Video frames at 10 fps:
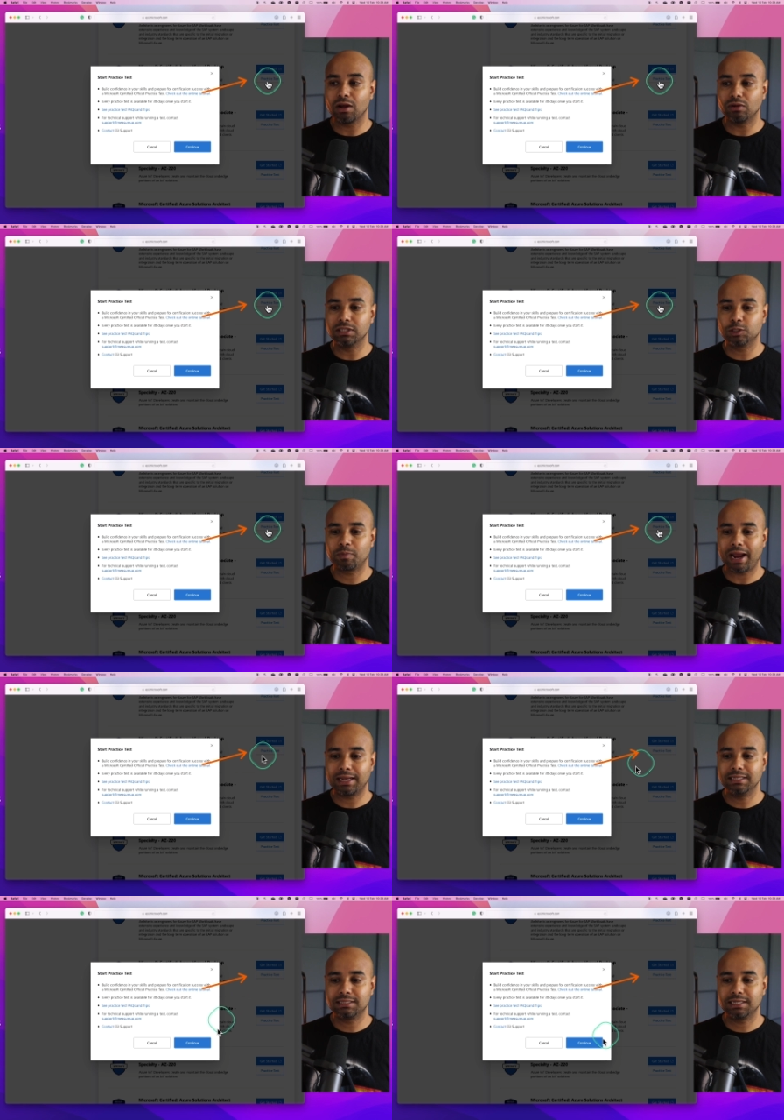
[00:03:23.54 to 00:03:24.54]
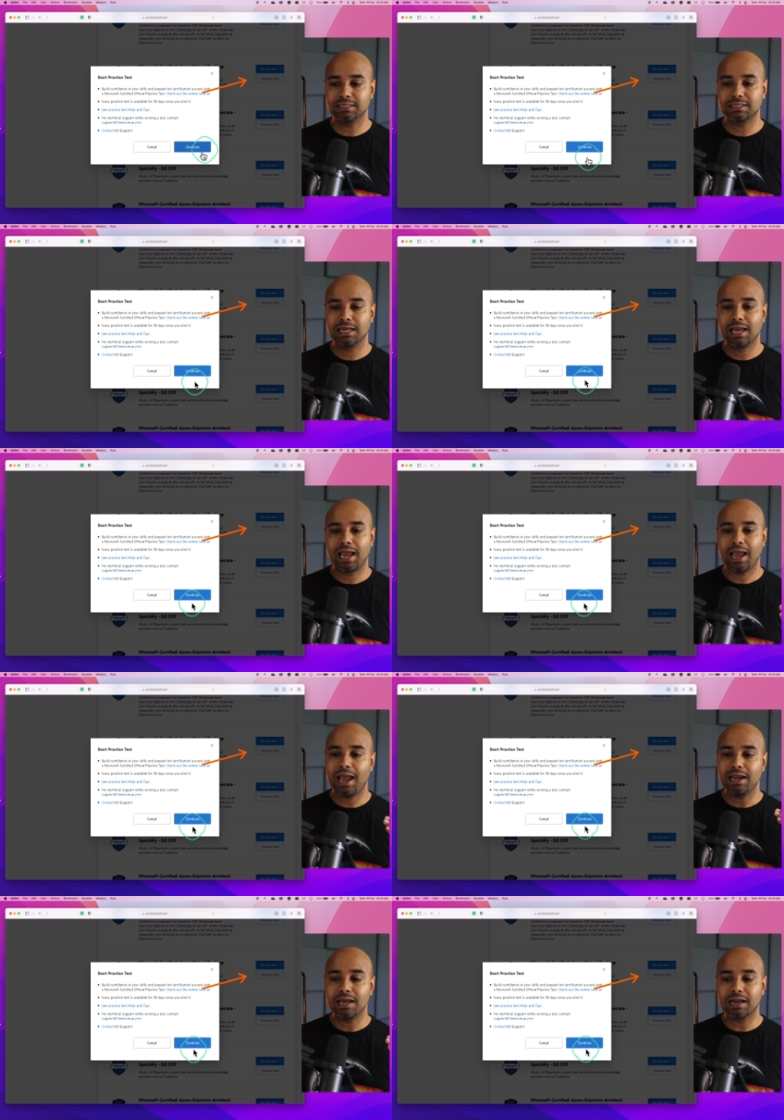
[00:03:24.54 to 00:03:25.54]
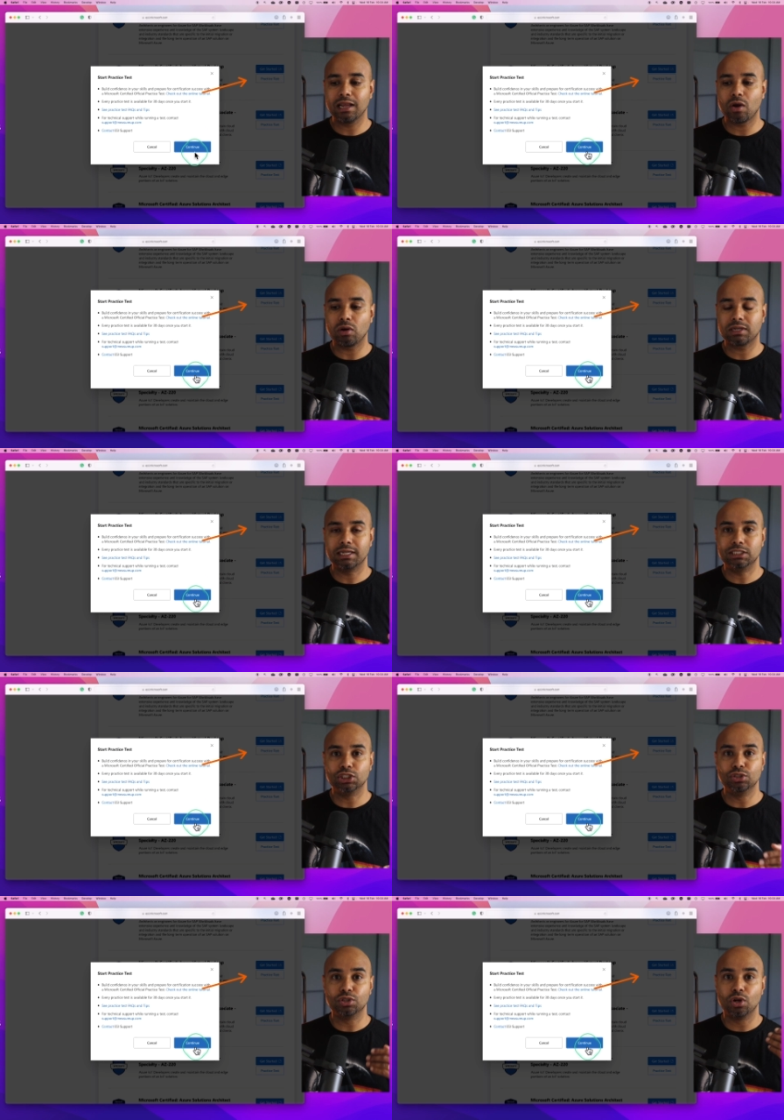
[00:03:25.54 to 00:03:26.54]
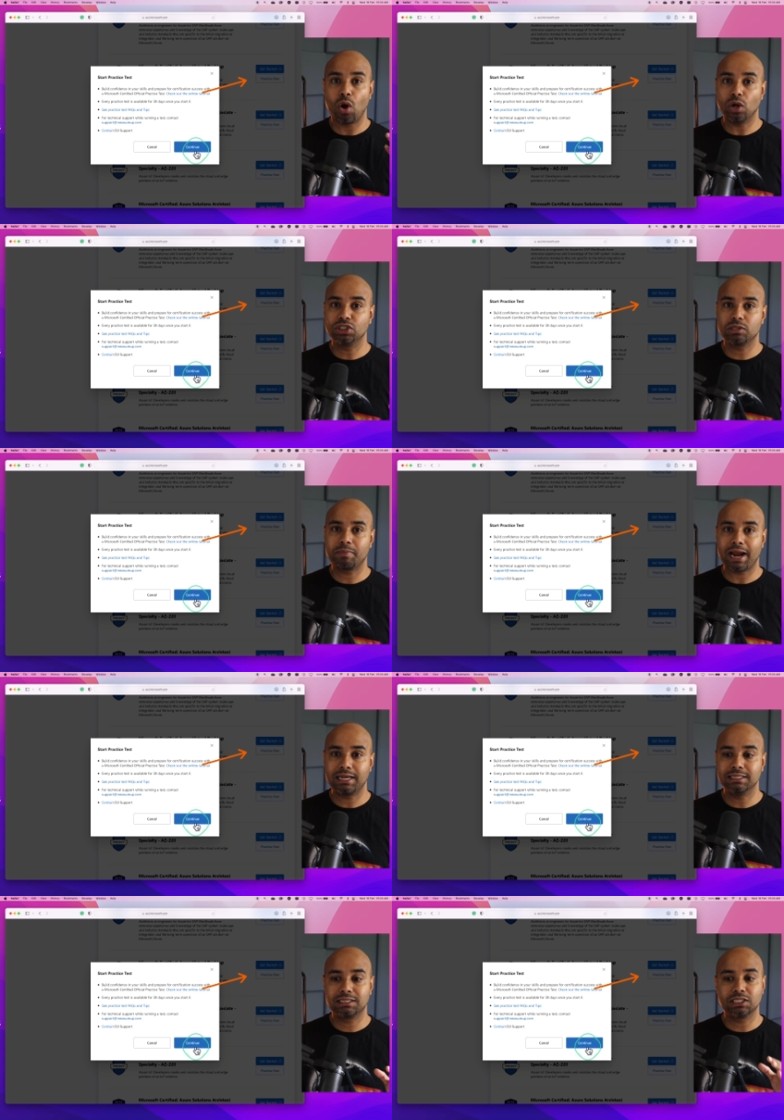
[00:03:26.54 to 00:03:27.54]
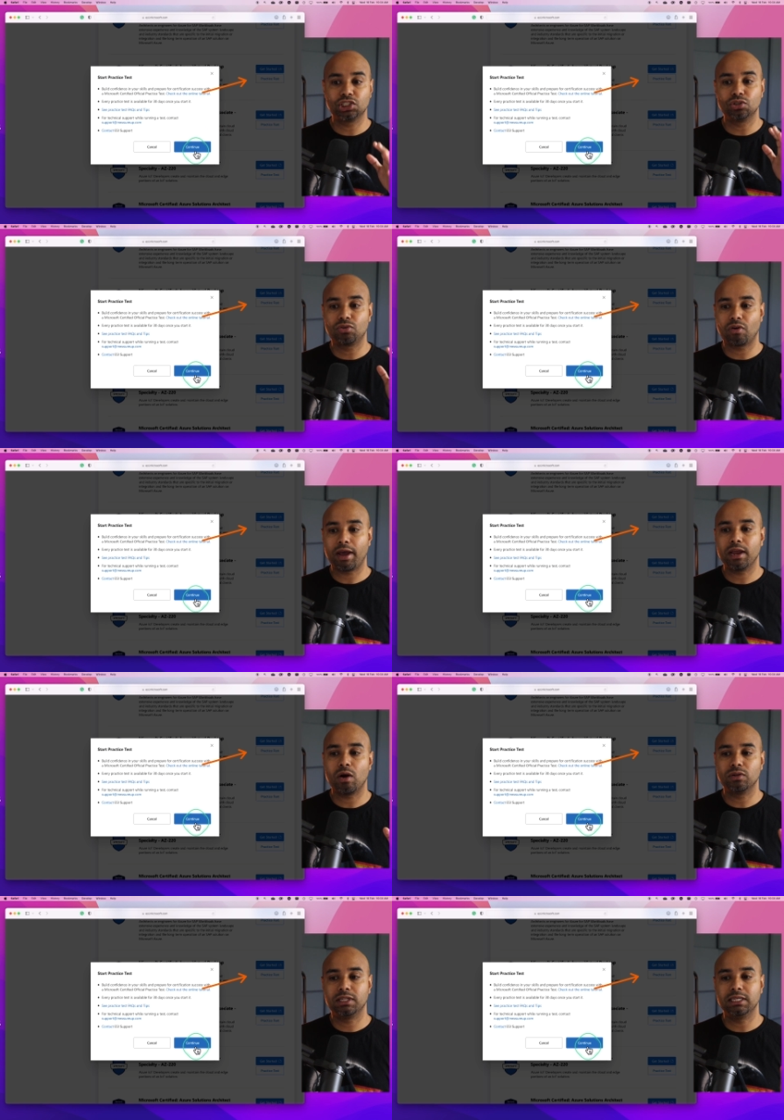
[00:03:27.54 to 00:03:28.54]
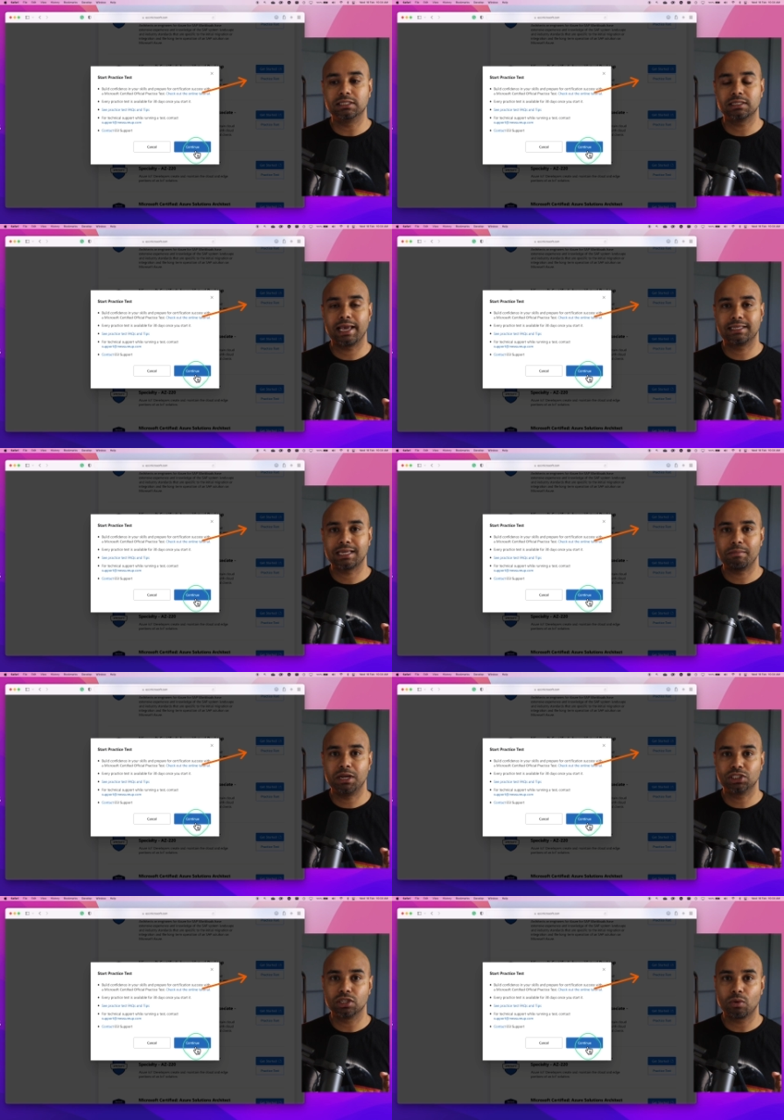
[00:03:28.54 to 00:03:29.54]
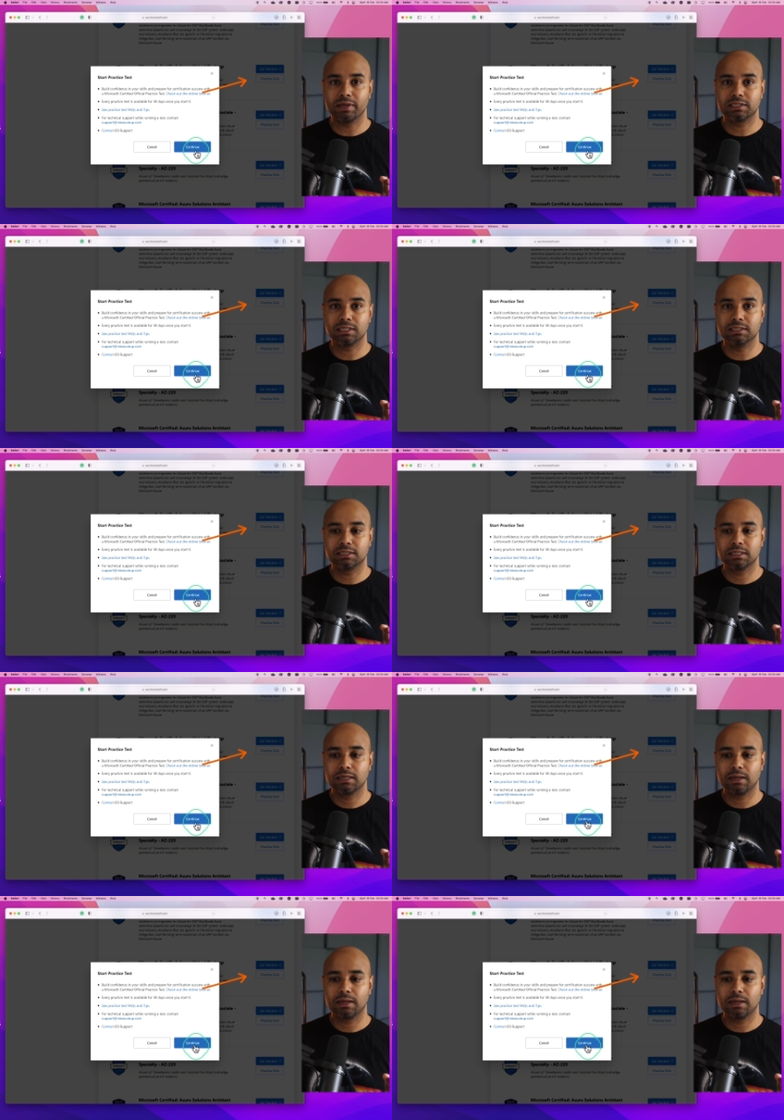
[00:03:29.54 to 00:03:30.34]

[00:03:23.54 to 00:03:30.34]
click on this practice test and click on continue to launch the practice test to try out these examination questions